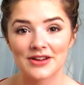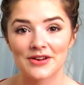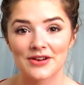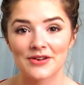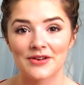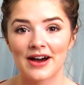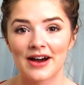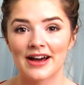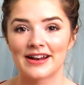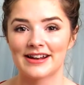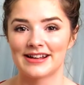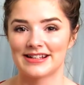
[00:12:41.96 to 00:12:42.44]
you,
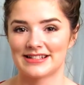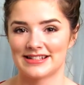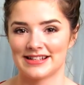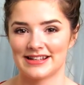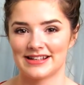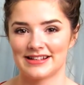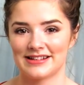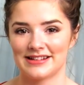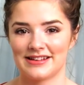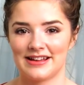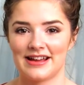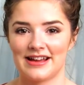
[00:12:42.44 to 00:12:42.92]
and I
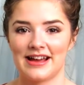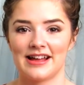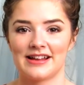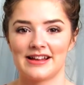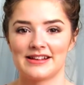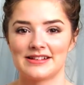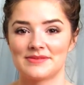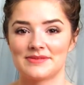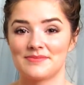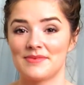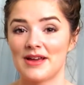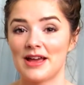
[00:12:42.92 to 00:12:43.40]
did.
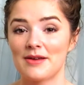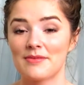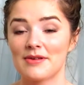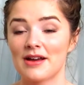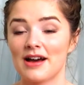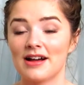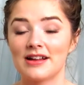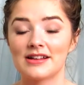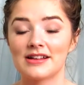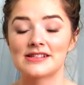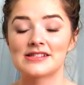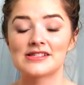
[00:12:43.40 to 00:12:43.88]
And maybe
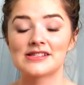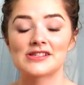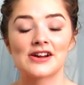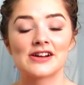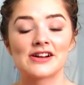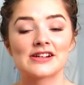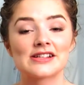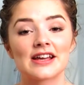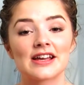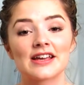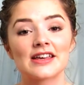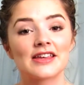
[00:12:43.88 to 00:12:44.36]
I'll
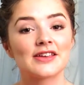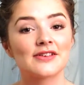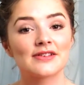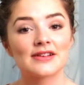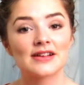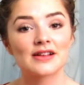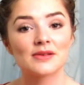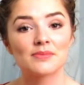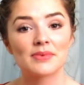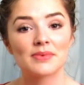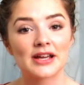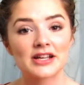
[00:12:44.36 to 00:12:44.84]
insert a cute
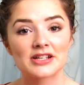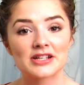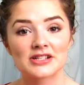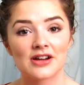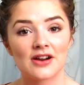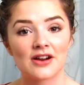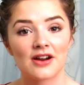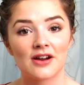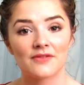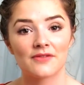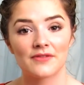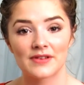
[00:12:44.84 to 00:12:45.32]
little
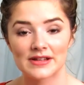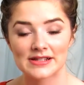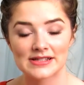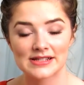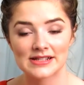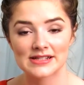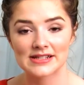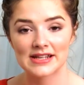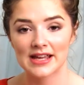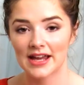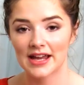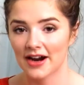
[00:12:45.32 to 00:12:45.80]
picture of
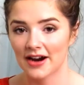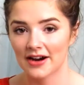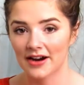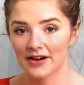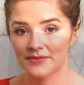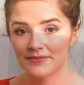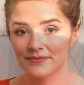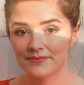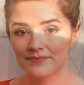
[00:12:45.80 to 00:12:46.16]
Vincent here.